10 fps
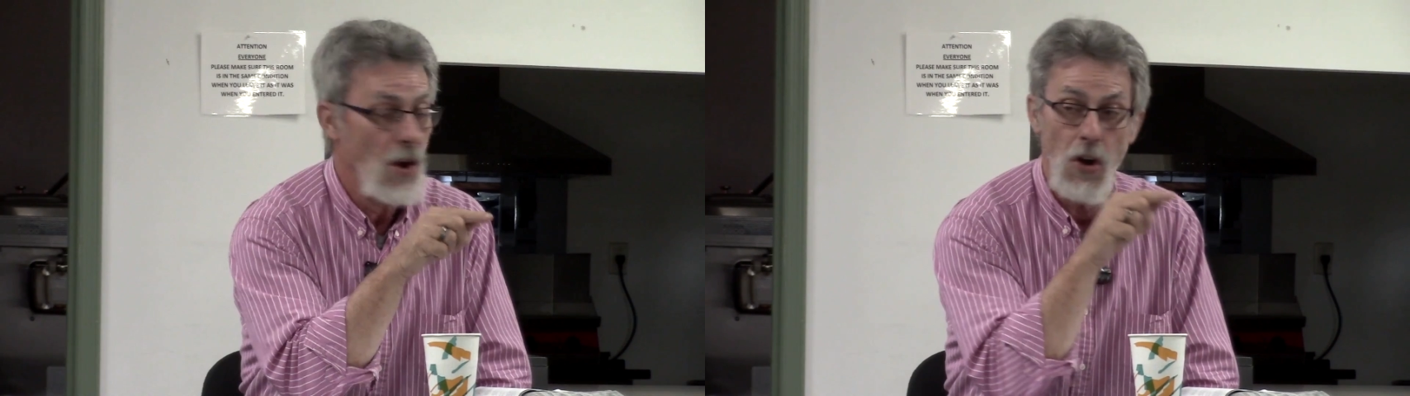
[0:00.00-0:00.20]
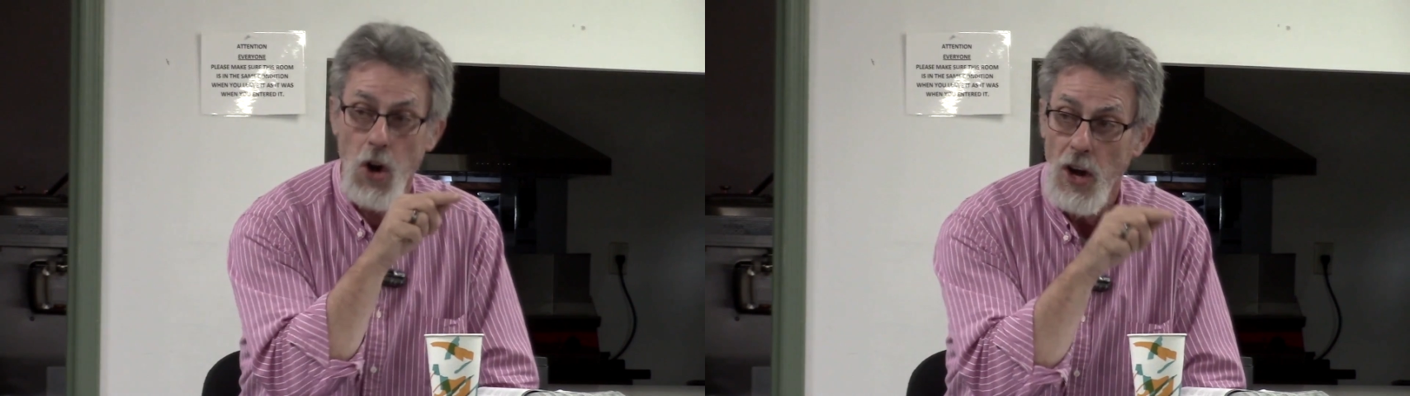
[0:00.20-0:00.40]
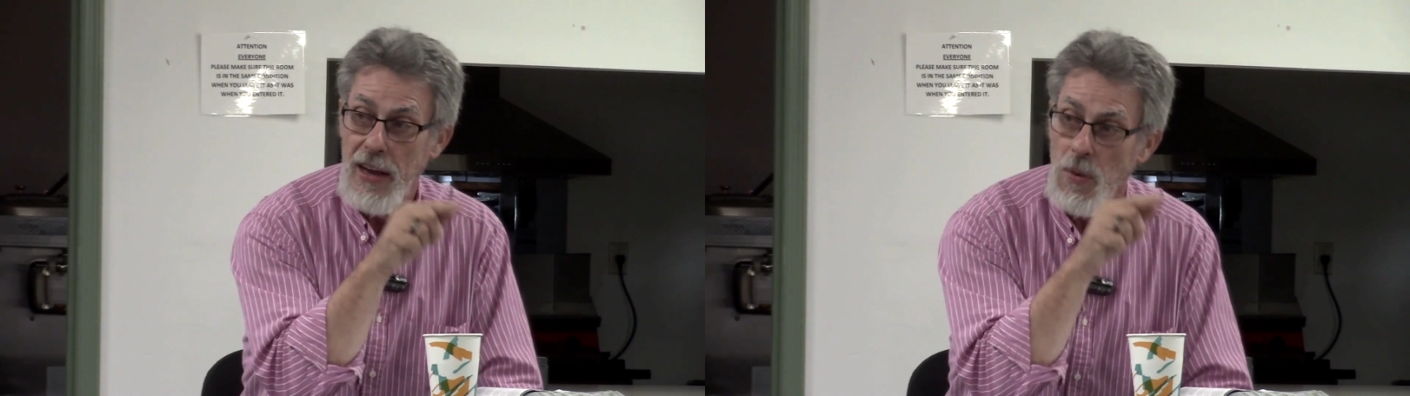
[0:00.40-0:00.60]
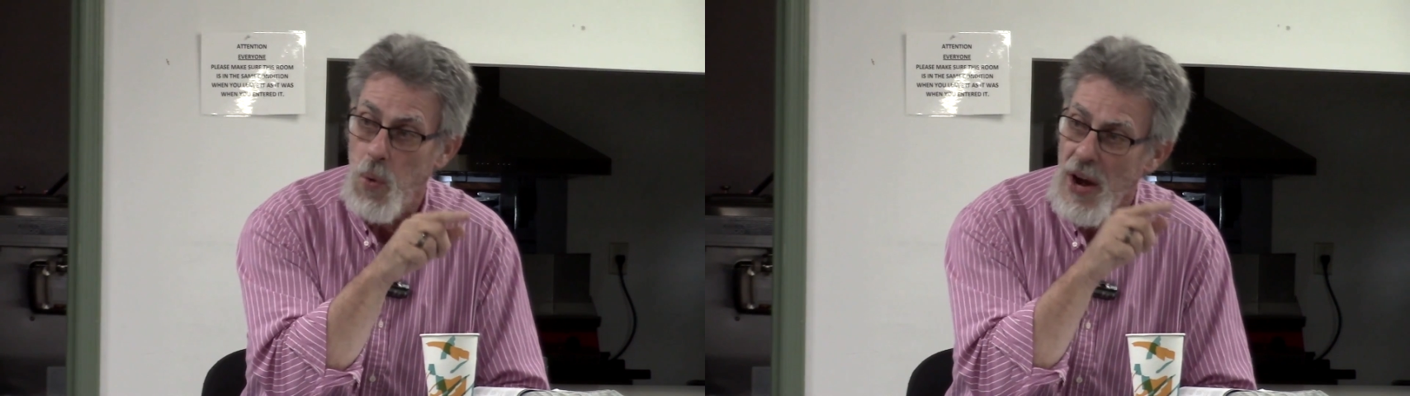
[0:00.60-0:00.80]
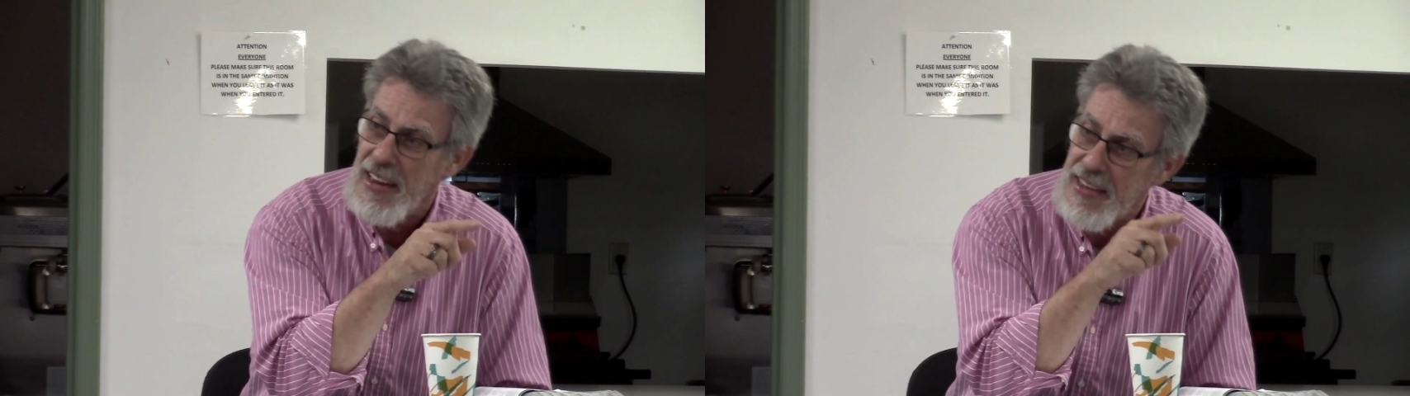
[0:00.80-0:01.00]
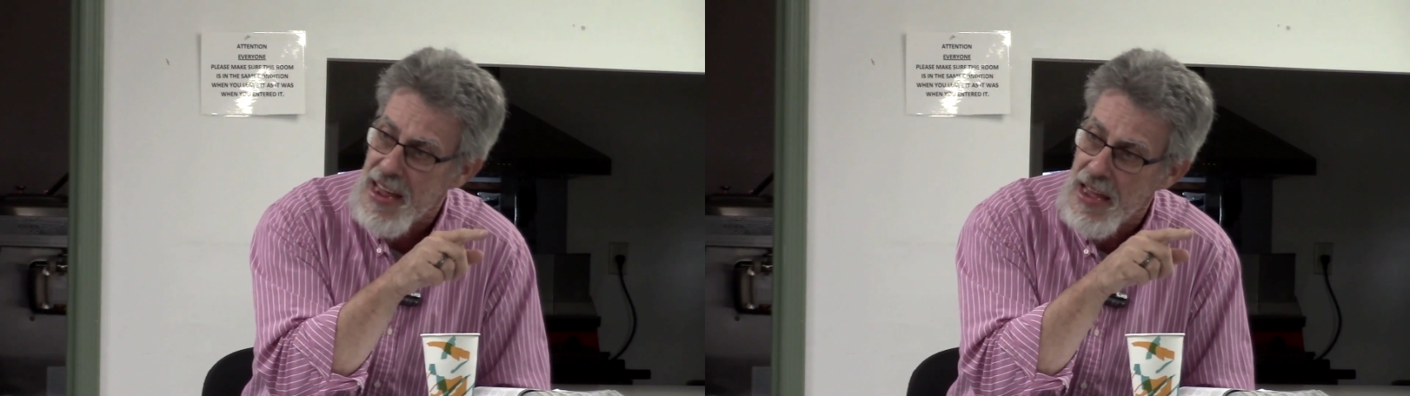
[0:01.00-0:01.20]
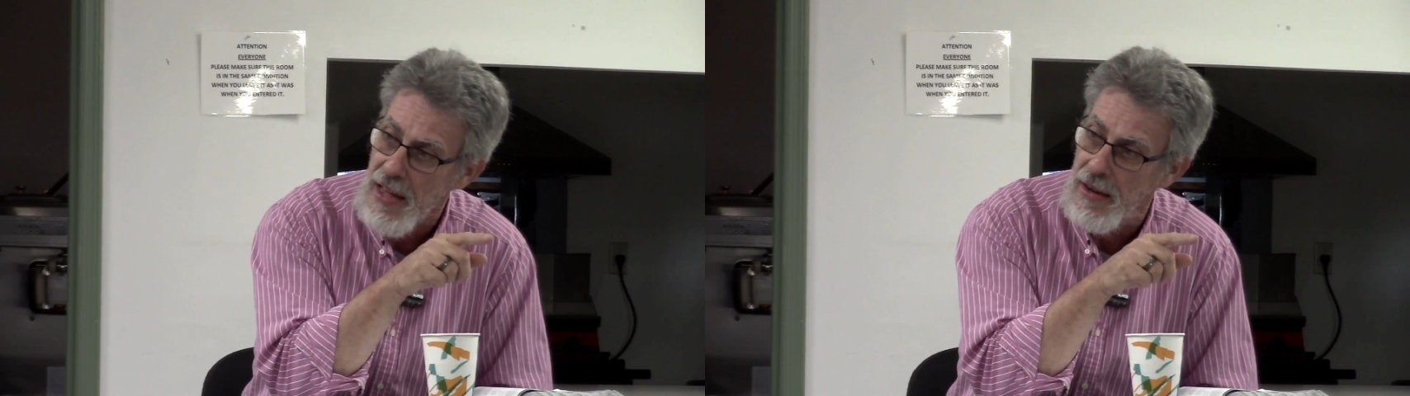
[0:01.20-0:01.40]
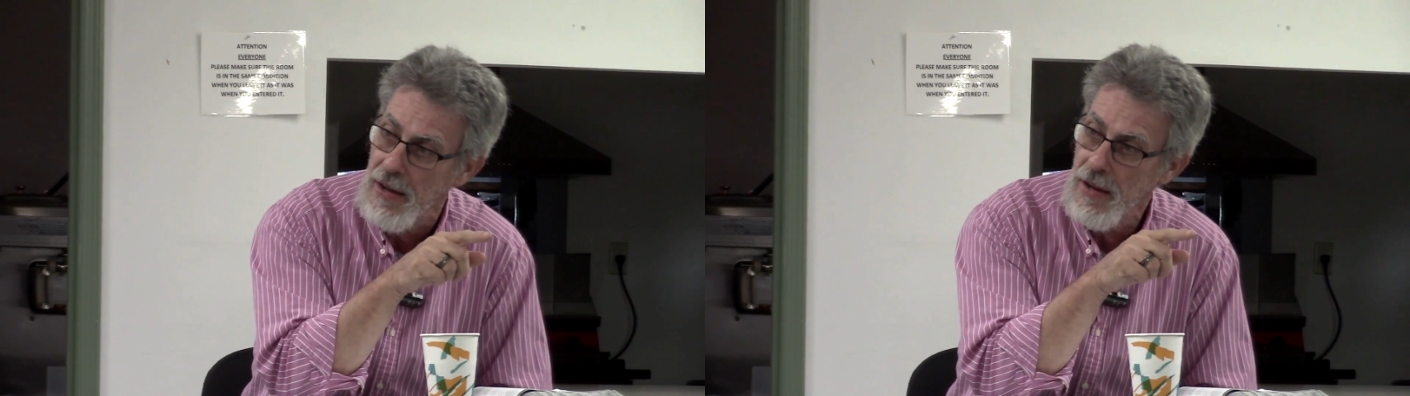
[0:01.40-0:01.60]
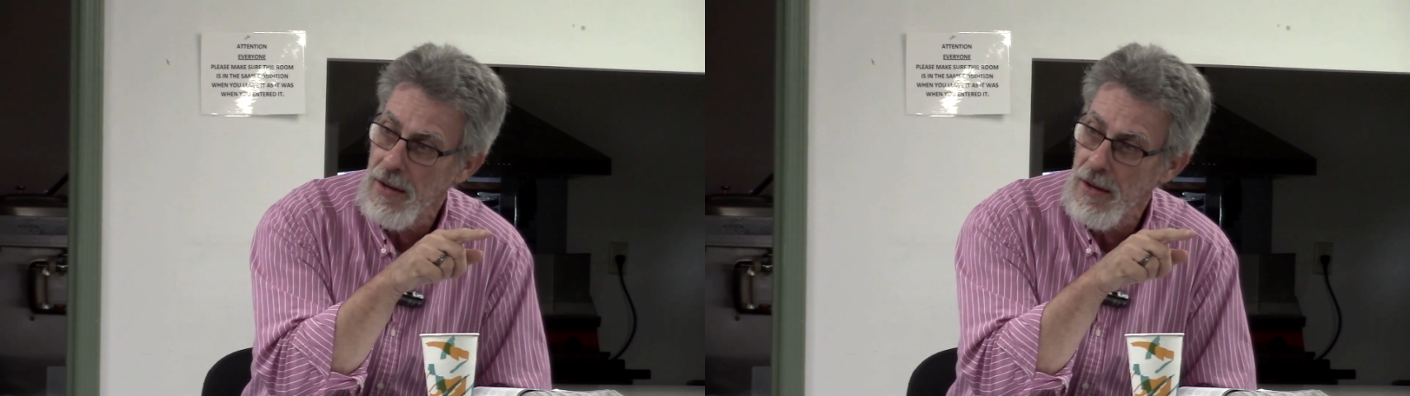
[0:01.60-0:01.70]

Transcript: look at what he did.